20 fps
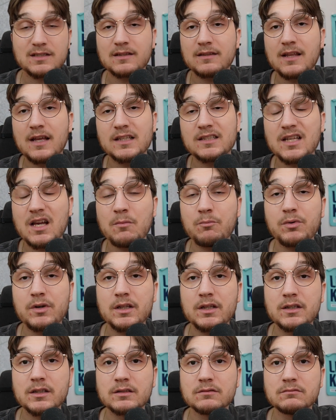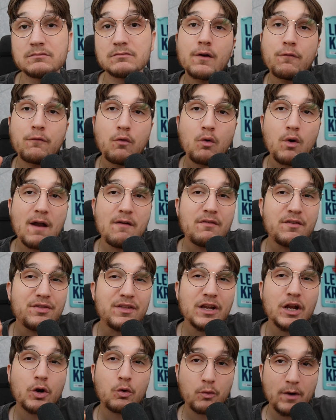they sound pretty good. For
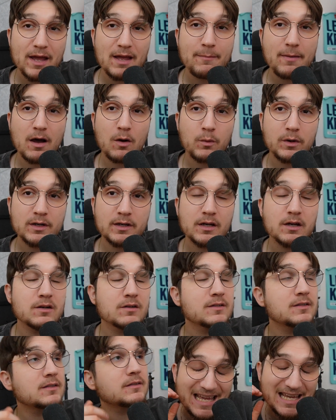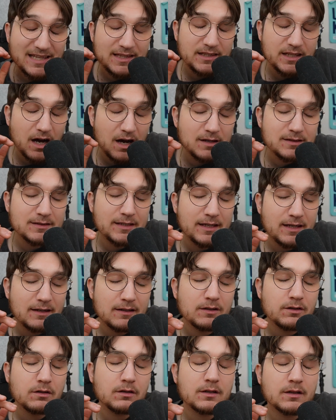everything great about Windows, it does get a
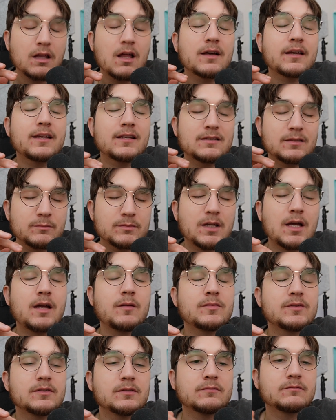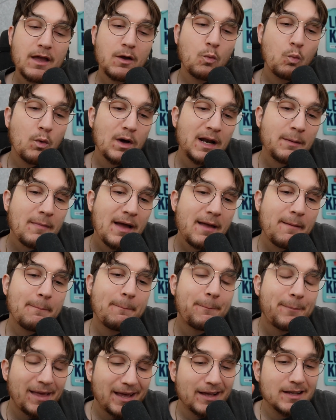little clunky sometimes. And one of my
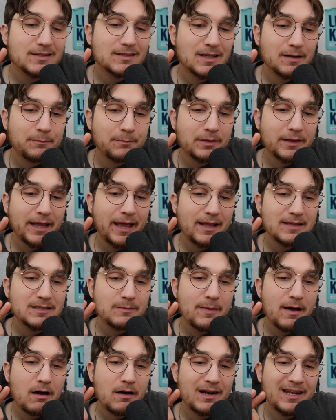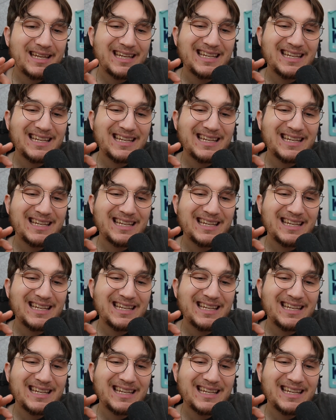biggest complaints about it